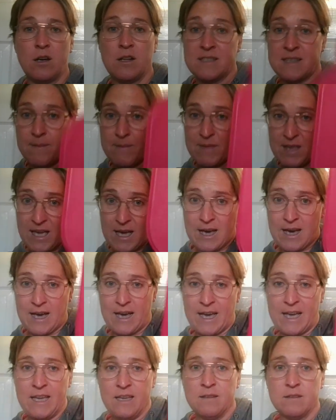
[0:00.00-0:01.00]
something
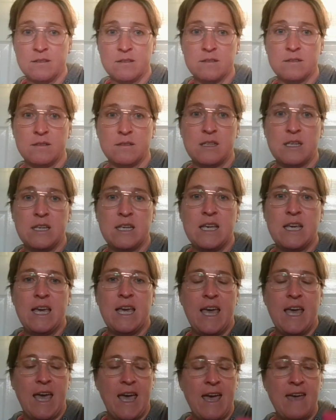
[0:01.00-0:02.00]
high.
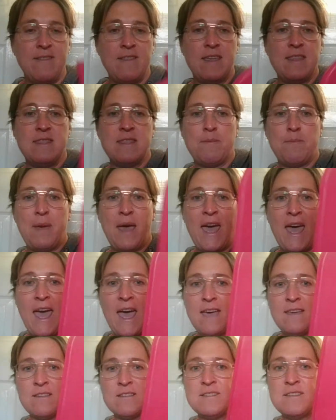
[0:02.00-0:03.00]
And then the
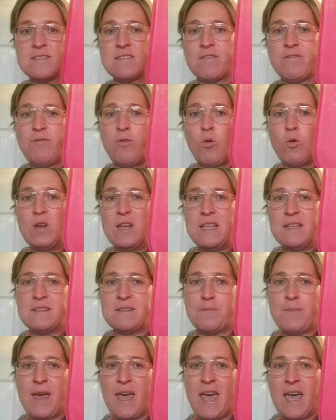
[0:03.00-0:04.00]
bag, this is a
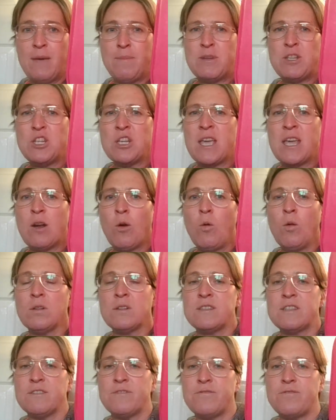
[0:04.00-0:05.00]
4-litre bag, but you get
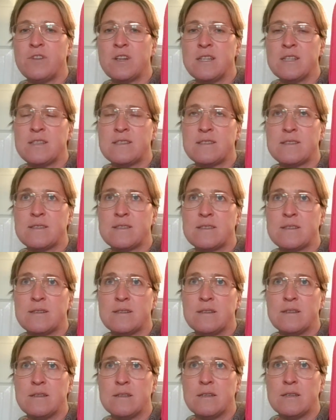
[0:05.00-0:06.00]
all different
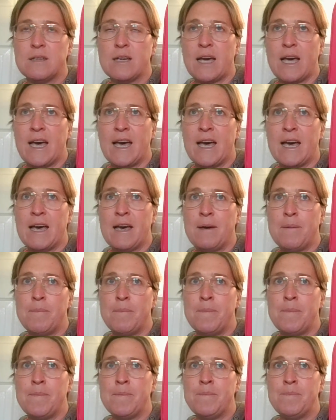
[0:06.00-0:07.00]

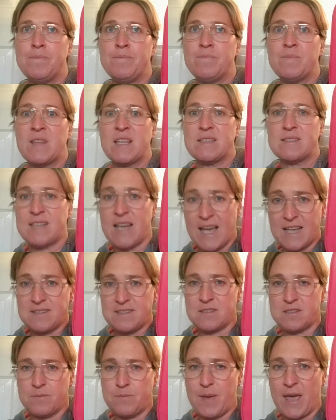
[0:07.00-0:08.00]

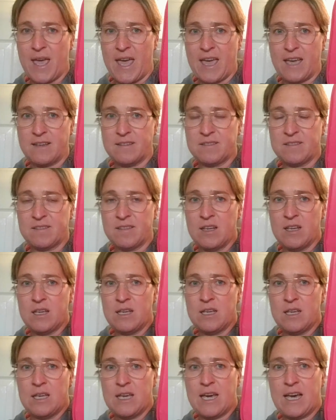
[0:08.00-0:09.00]
sizes of bags.
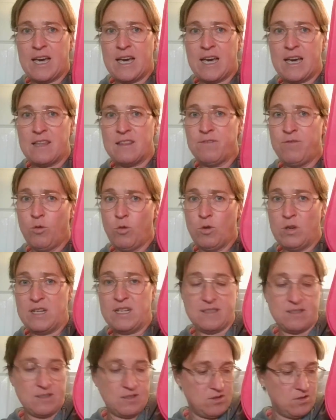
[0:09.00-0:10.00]
The
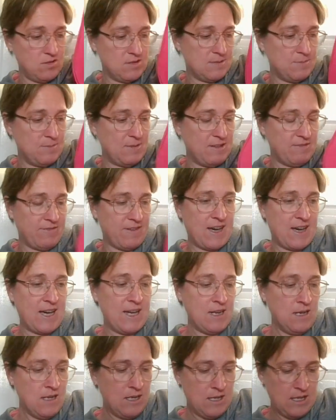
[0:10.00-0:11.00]
4-litre suits me
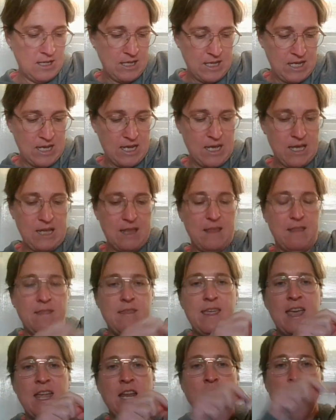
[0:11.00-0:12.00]
fine.
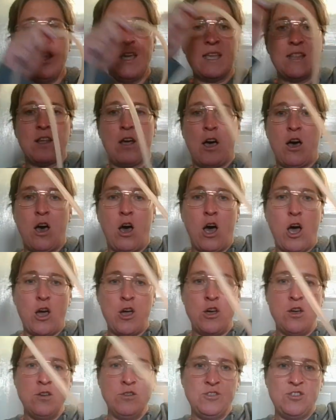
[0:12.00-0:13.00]
Then you get a
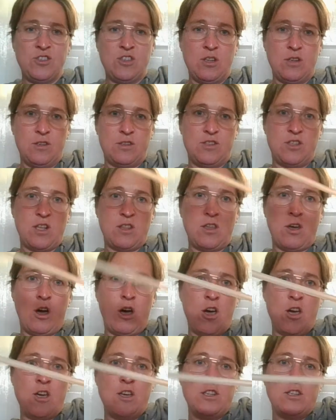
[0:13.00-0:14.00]
hose. So the
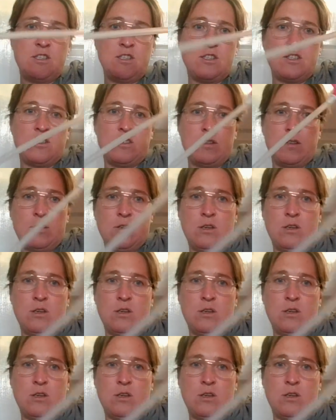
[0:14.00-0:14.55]
hose,